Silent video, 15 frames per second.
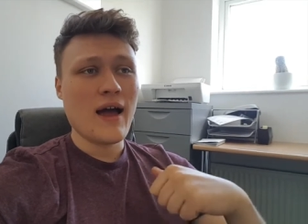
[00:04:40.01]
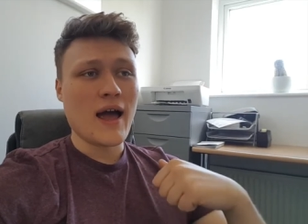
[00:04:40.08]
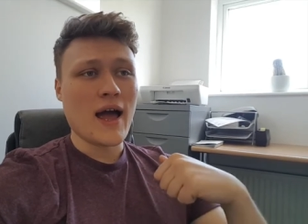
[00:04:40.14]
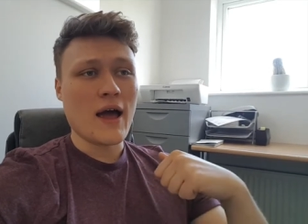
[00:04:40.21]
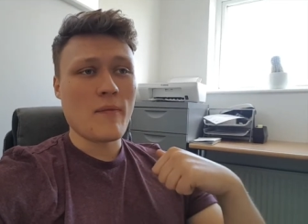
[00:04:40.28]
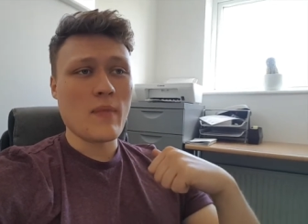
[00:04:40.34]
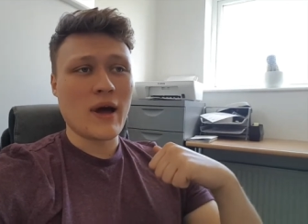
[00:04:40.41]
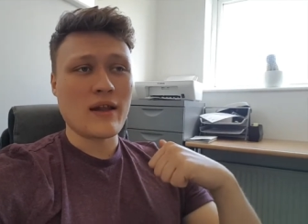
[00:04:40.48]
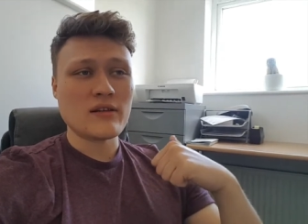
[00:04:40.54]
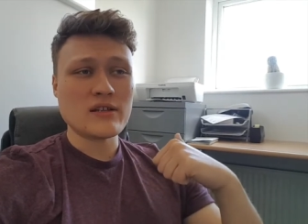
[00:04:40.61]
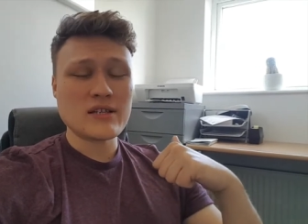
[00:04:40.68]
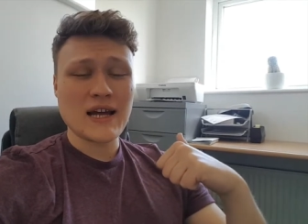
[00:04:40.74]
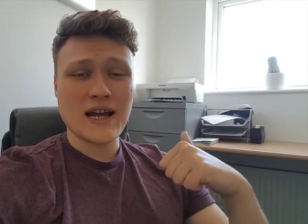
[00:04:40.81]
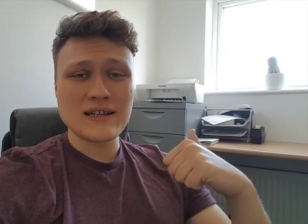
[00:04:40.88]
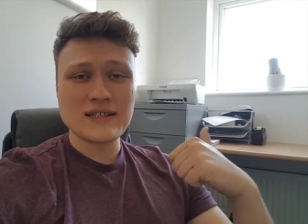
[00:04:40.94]

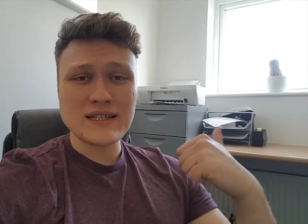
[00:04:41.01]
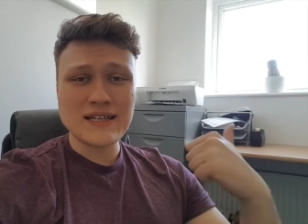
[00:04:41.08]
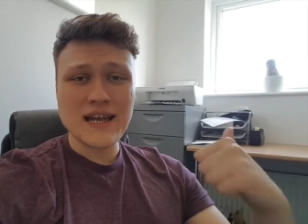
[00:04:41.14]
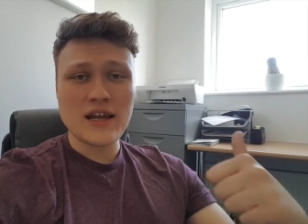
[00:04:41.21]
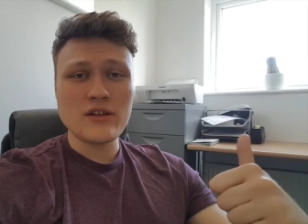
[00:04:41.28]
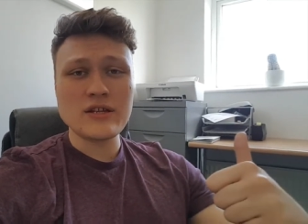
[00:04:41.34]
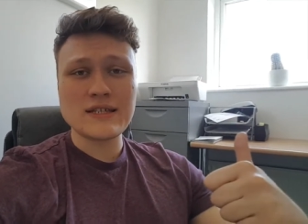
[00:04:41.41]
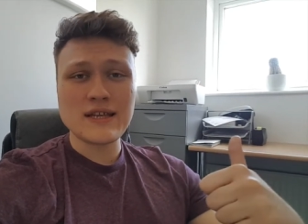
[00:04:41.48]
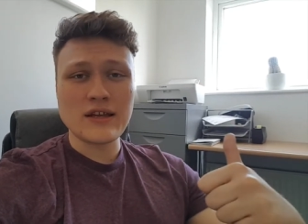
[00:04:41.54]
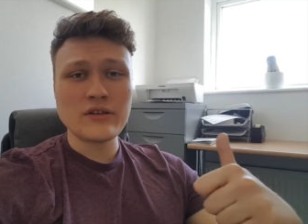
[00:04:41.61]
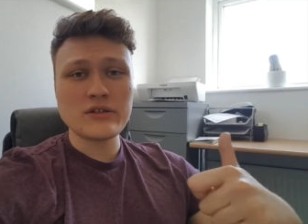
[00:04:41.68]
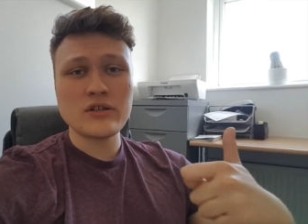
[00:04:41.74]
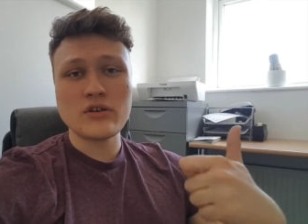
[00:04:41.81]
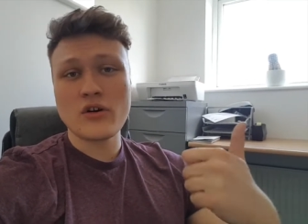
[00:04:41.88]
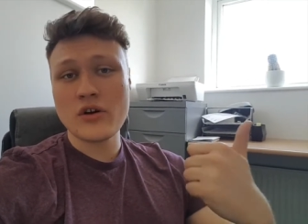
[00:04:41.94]
and actually getting your
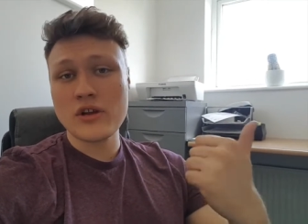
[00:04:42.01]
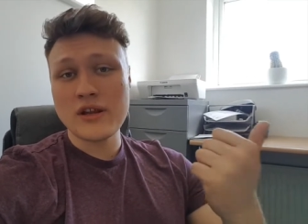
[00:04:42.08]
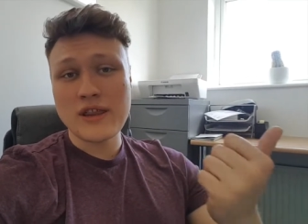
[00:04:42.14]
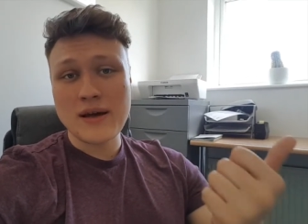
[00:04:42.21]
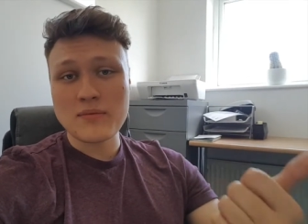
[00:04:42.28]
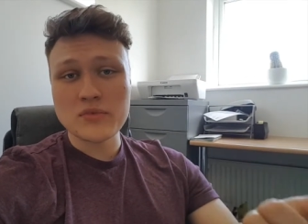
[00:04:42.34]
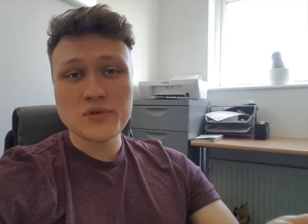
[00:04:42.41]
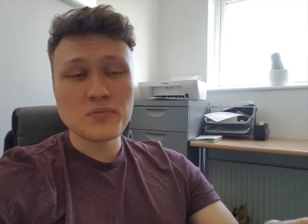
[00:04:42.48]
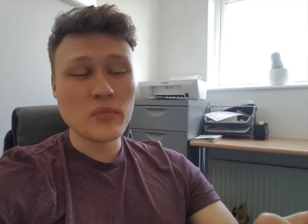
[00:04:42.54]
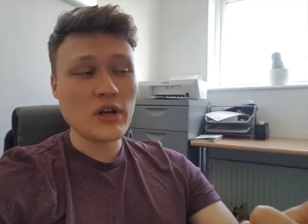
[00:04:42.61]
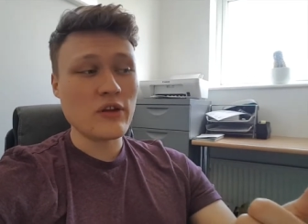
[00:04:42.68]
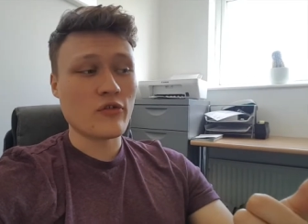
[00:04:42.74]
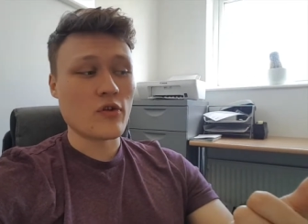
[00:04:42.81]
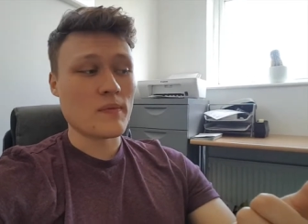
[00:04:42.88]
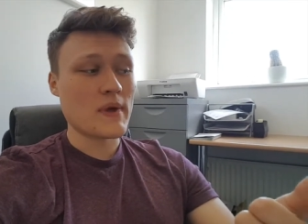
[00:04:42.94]
sales, you're not earning that much
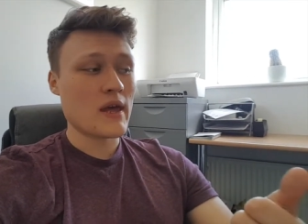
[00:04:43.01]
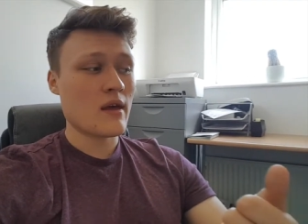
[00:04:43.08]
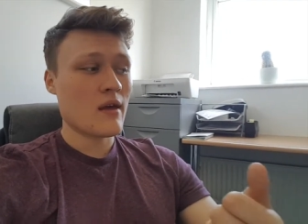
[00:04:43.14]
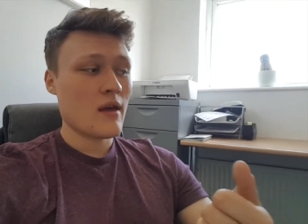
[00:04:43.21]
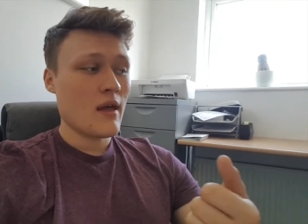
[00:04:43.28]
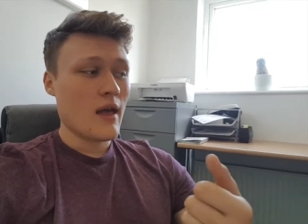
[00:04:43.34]
money from it,